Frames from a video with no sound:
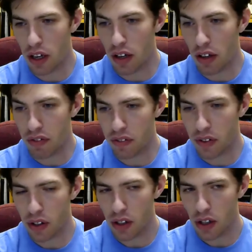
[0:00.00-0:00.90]
if
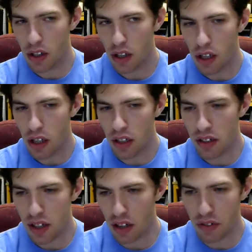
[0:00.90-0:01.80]

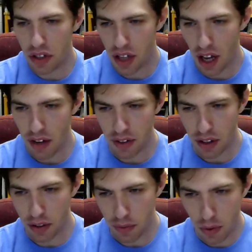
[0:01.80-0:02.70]
instead of just
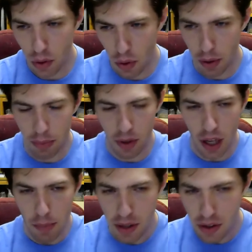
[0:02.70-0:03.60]
keeping
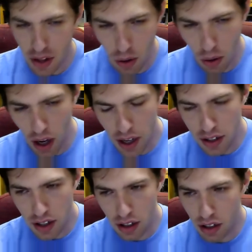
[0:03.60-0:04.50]
the whole
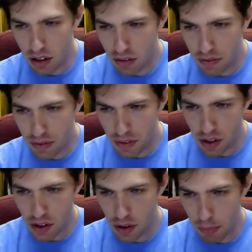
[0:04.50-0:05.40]
idea of
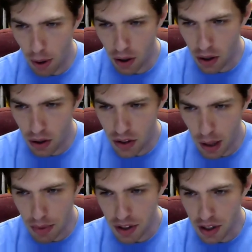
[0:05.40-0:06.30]
the barcode type
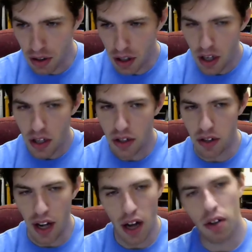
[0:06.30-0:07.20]
of deal, so
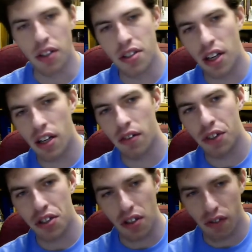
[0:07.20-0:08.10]
now instead of
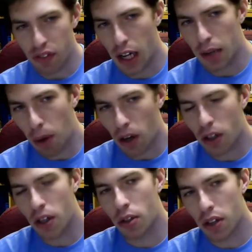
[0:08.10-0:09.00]
just a flat
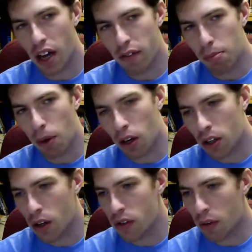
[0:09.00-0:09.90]
barcode, we have a
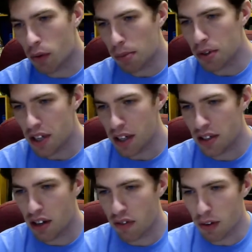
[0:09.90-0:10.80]
barcode that represents
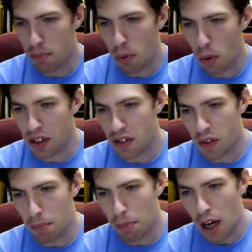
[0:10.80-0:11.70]
different points of
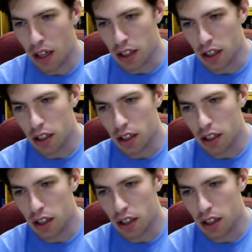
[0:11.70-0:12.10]
the body.